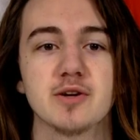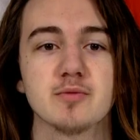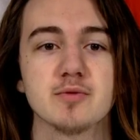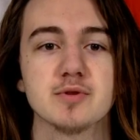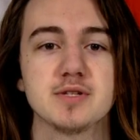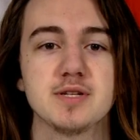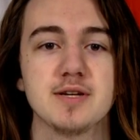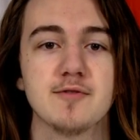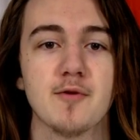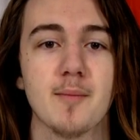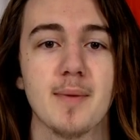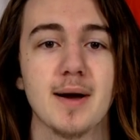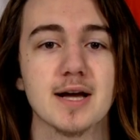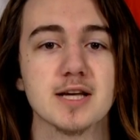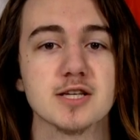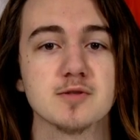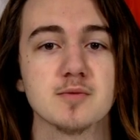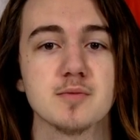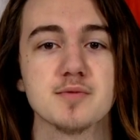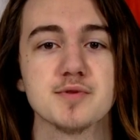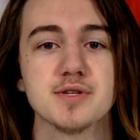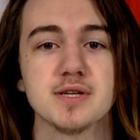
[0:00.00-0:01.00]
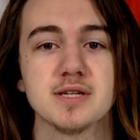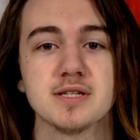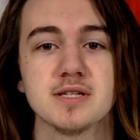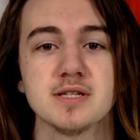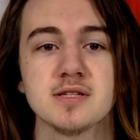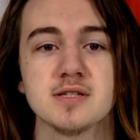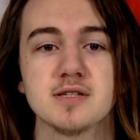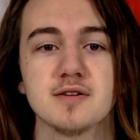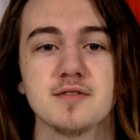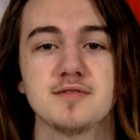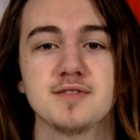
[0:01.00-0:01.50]
she could receive a maximum
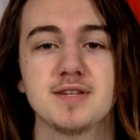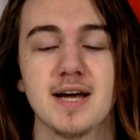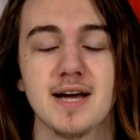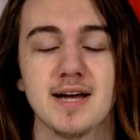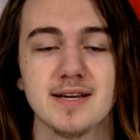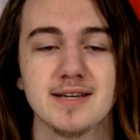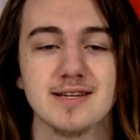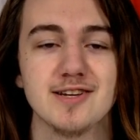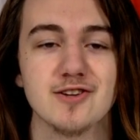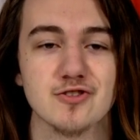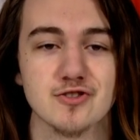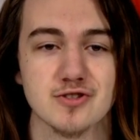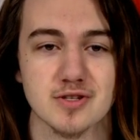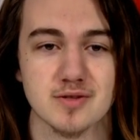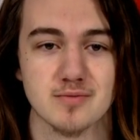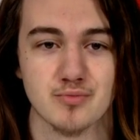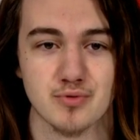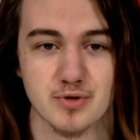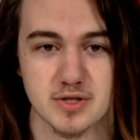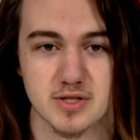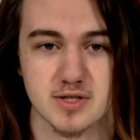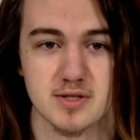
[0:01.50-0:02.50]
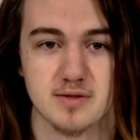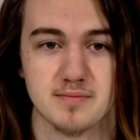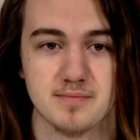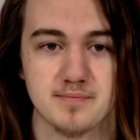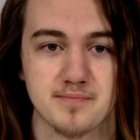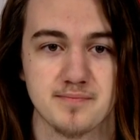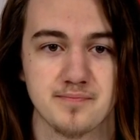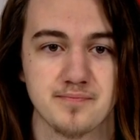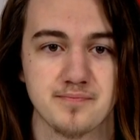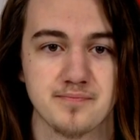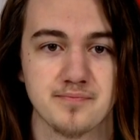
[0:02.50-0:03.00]
sentence of 10 years in prison.
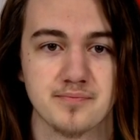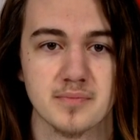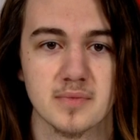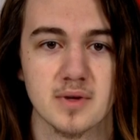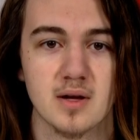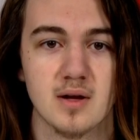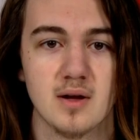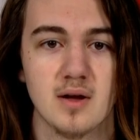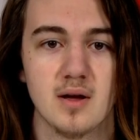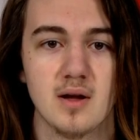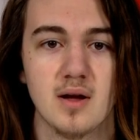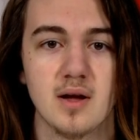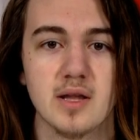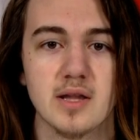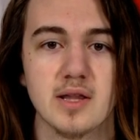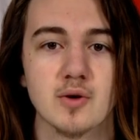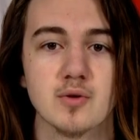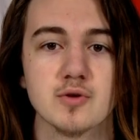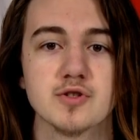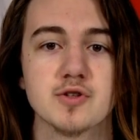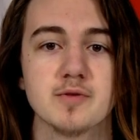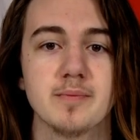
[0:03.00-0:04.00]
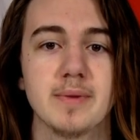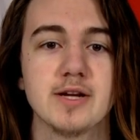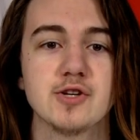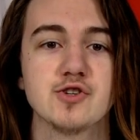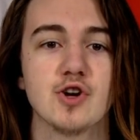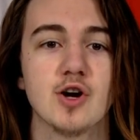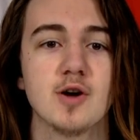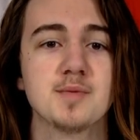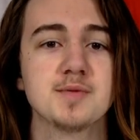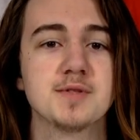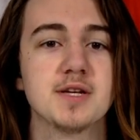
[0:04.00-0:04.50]
There were some
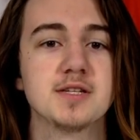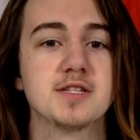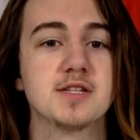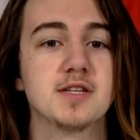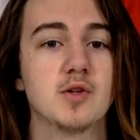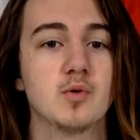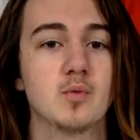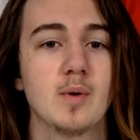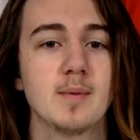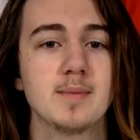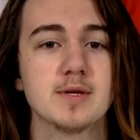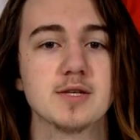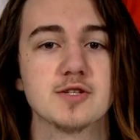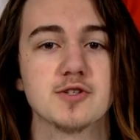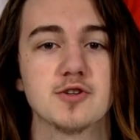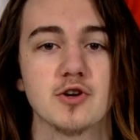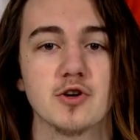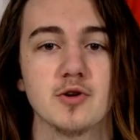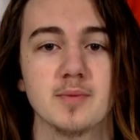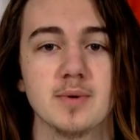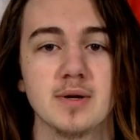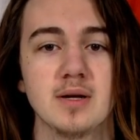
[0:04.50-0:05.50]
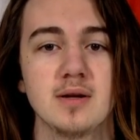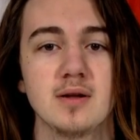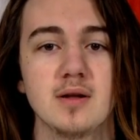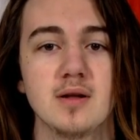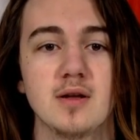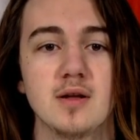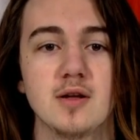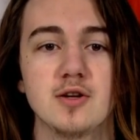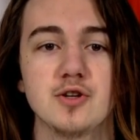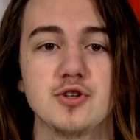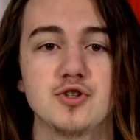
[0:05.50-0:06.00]
major upsets in the women's tournament.
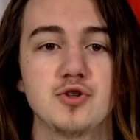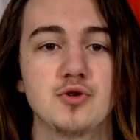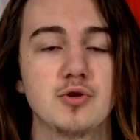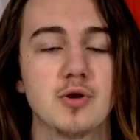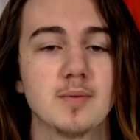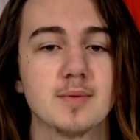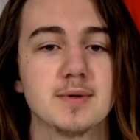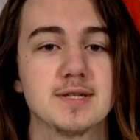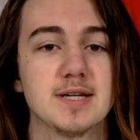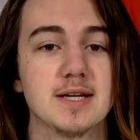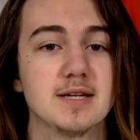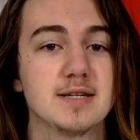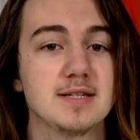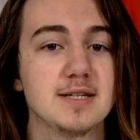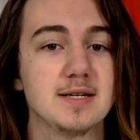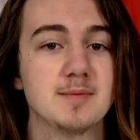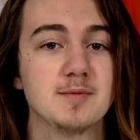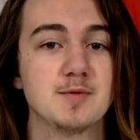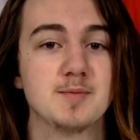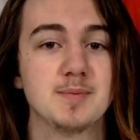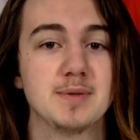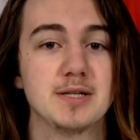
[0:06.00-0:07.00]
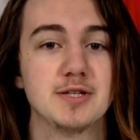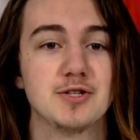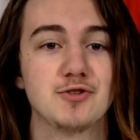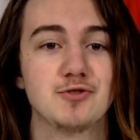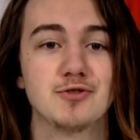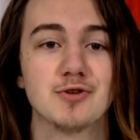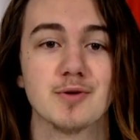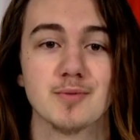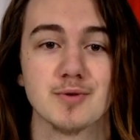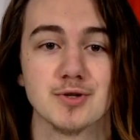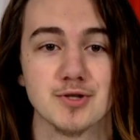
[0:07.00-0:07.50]
Two number 10 teams beat
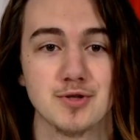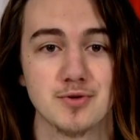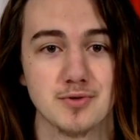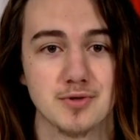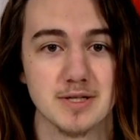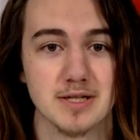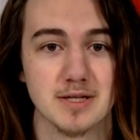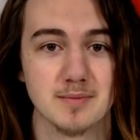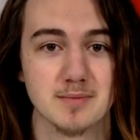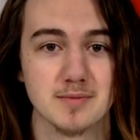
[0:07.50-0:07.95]
two number 2